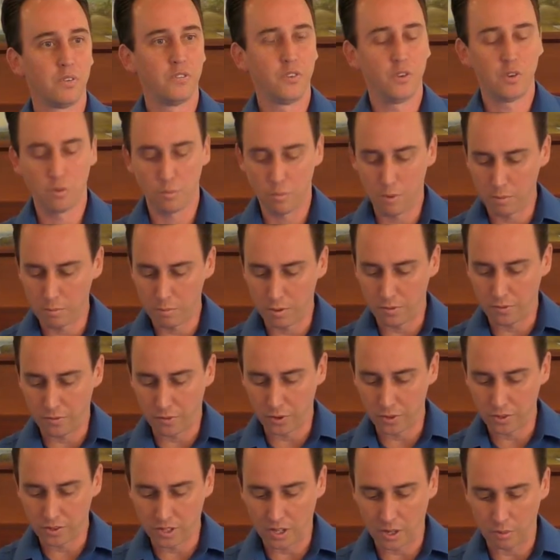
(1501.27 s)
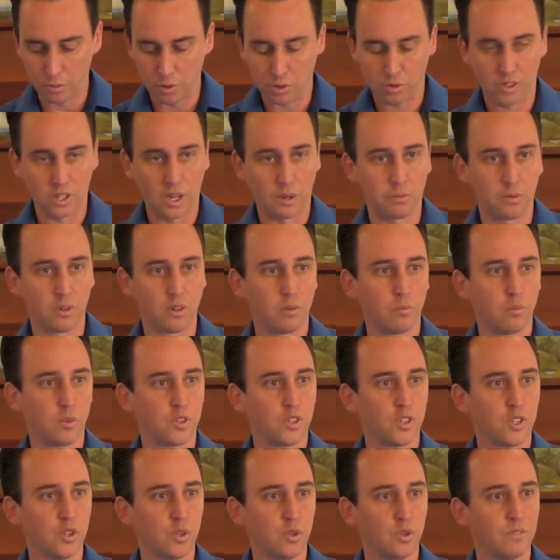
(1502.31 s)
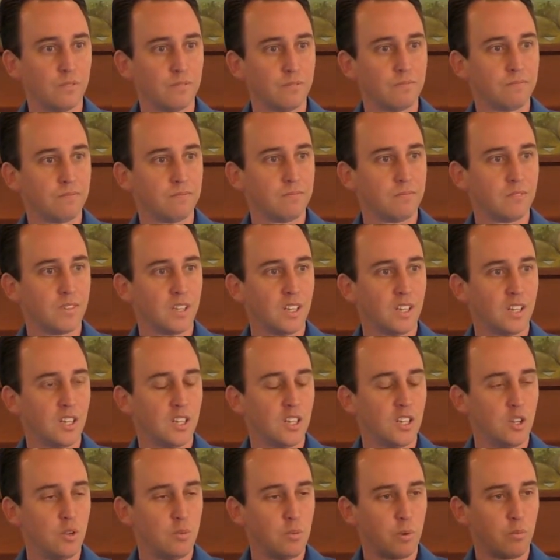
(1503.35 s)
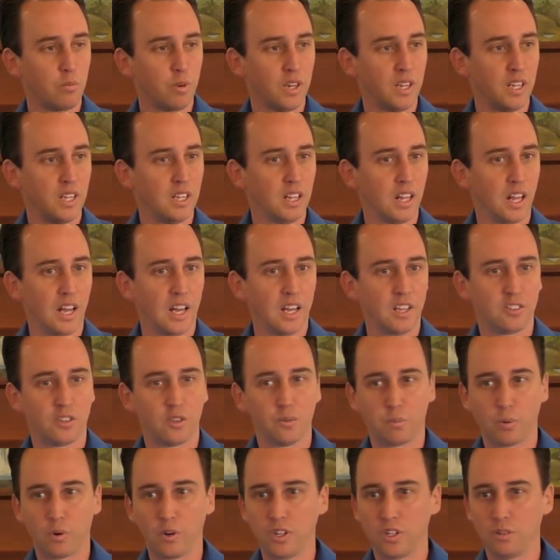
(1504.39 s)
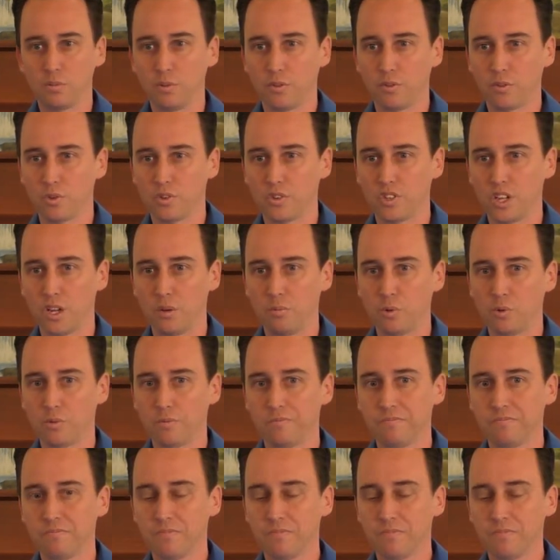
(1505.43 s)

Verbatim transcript: if you remember in 1 Samuel chapter number 2, you remember Eli as the priest before Samuel?